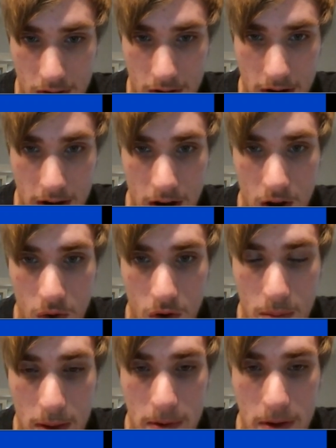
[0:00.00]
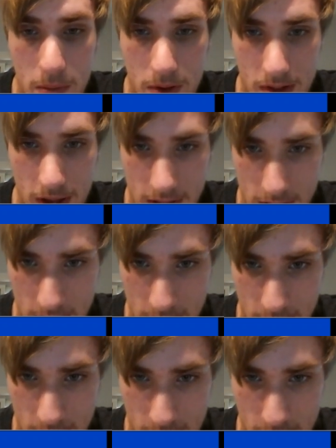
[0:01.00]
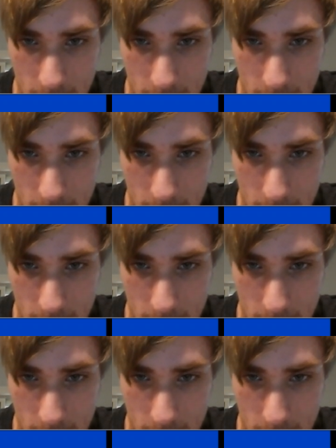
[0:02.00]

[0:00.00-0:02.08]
here. Or maybe it was like this.